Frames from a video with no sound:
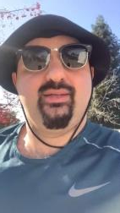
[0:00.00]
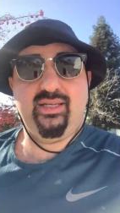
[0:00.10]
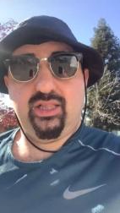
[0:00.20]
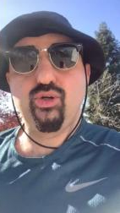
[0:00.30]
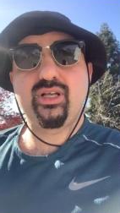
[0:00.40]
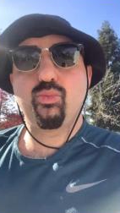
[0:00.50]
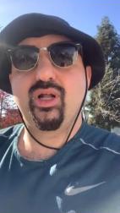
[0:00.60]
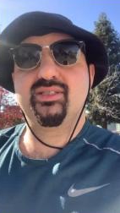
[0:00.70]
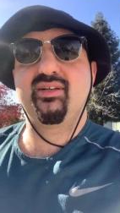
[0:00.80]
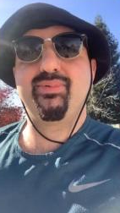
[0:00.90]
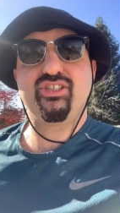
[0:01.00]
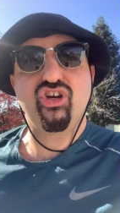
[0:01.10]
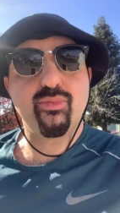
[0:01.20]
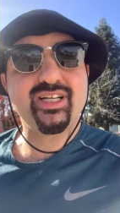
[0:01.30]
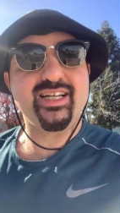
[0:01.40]
including ones that have been
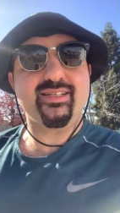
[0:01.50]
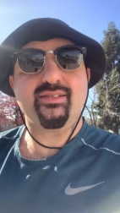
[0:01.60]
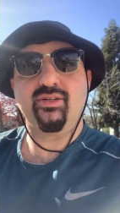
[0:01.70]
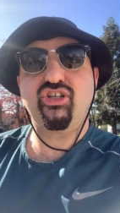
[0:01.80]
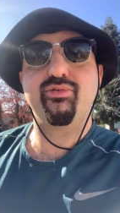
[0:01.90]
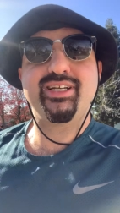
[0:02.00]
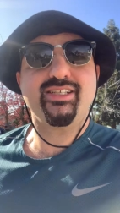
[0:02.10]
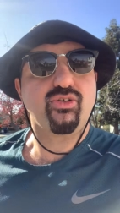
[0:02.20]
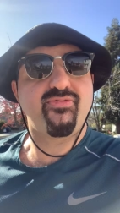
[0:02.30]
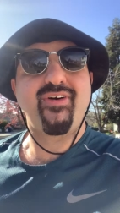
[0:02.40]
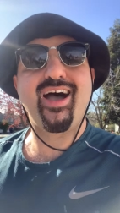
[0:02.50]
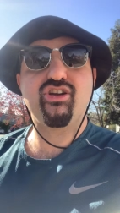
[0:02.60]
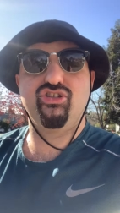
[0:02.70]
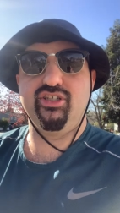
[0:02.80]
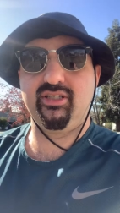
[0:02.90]
terminated, terminated or
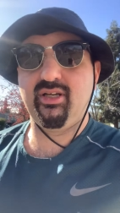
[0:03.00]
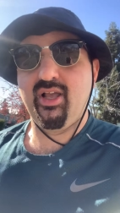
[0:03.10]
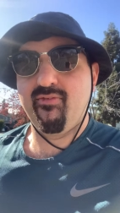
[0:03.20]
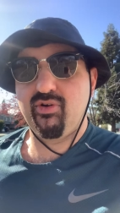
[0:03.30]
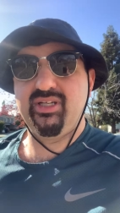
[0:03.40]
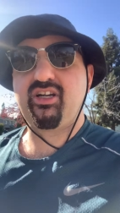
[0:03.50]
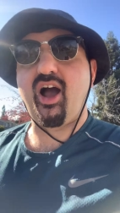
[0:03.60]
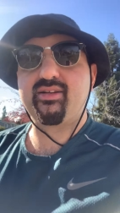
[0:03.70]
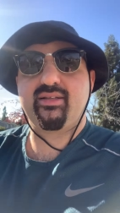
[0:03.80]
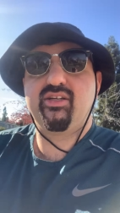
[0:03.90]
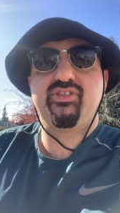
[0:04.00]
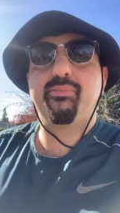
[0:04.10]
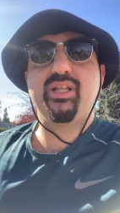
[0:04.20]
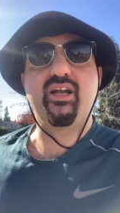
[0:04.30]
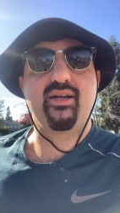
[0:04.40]
fired for misconduct, that have
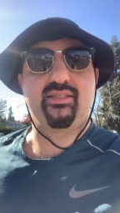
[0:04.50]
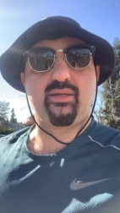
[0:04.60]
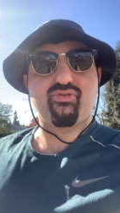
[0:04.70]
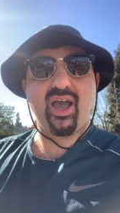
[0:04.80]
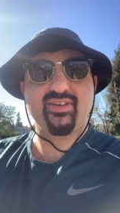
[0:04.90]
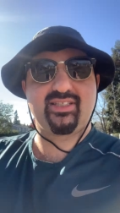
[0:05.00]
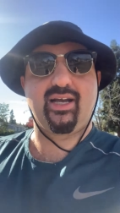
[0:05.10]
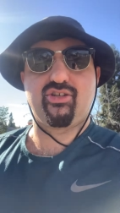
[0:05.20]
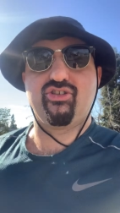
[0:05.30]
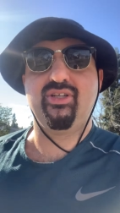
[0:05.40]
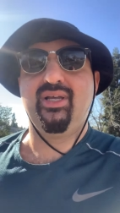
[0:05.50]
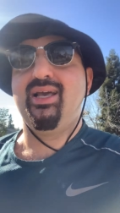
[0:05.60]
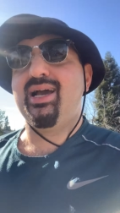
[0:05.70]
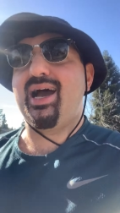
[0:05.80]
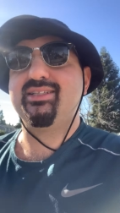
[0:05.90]
simply gone into the private sector
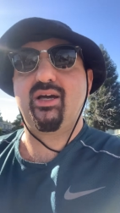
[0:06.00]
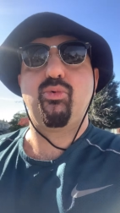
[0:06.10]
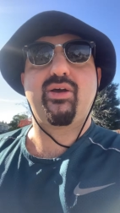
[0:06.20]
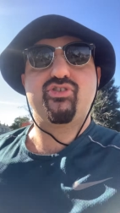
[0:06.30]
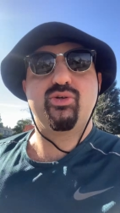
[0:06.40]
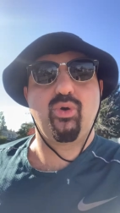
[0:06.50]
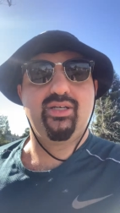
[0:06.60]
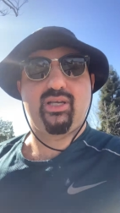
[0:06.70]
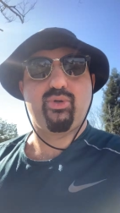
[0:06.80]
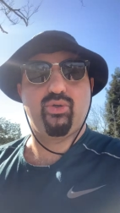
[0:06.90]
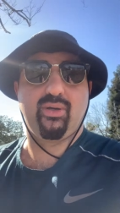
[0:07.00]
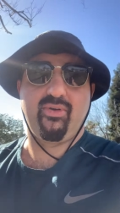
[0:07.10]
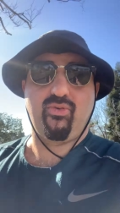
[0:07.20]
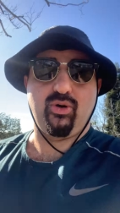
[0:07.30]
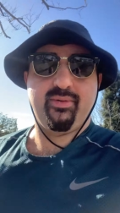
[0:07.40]
and done whatever it was they were doing
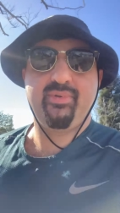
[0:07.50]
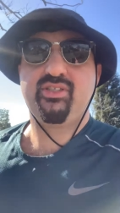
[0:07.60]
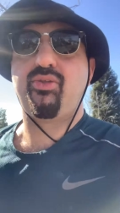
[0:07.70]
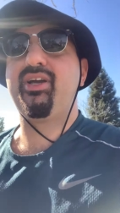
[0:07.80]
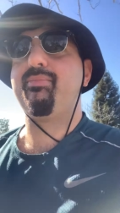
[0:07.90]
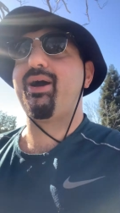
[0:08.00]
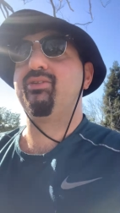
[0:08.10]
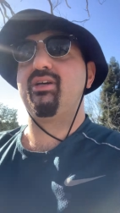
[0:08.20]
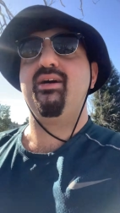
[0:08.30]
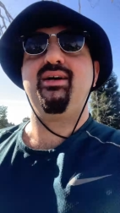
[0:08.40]
before. So think about,